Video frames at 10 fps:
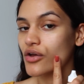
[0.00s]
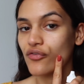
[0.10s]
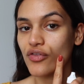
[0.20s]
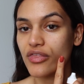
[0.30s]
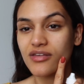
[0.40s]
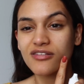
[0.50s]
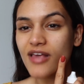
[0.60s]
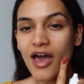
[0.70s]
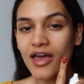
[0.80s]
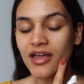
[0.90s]
for this
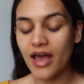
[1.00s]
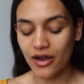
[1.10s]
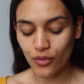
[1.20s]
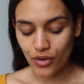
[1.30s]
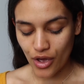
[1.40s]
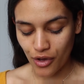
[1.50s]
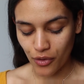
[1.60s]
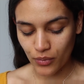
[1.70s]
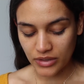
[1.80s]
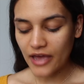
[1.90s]
side. I don't know.